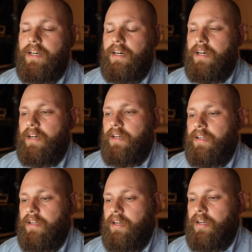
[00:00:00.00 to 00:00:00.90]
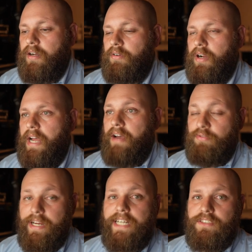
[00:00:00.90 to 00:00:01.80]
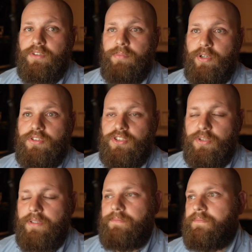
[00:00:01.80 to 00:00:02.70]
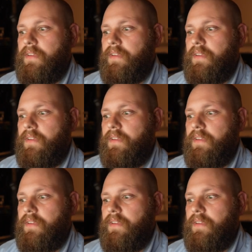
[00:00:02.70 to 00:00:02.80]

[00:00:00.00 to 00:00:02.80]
have reactive components to it.